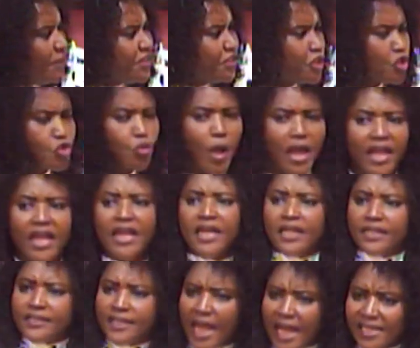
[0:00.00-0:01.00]
this way.
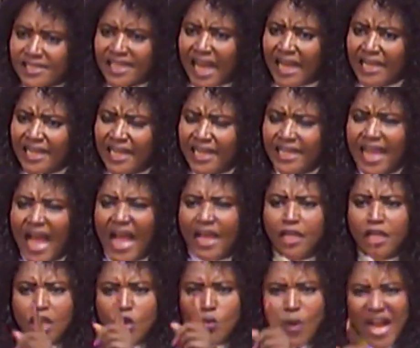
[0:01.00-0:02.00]
They are standing
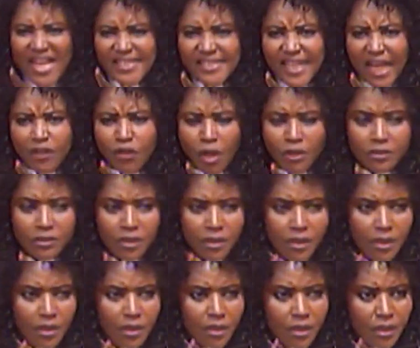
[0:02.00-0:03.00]
here in 1 second.
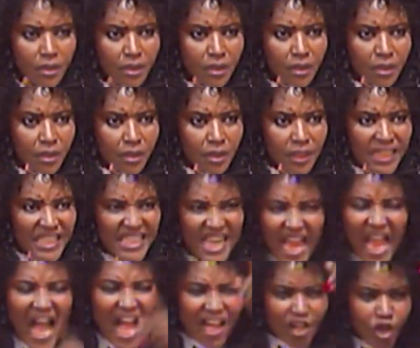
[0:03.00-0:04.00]
They
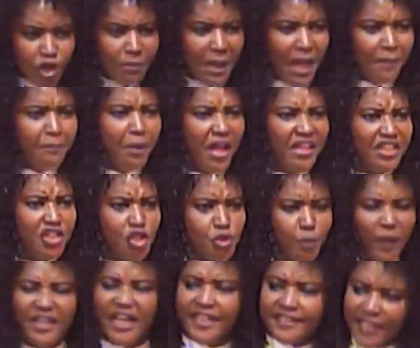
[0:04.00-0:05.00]
are human bodies,
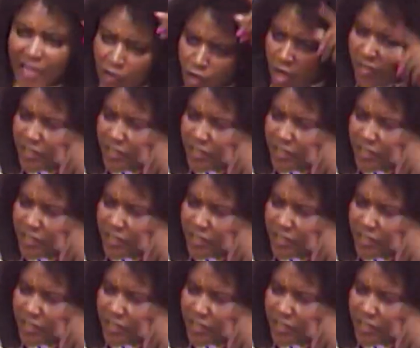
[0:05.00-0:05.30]
but they take on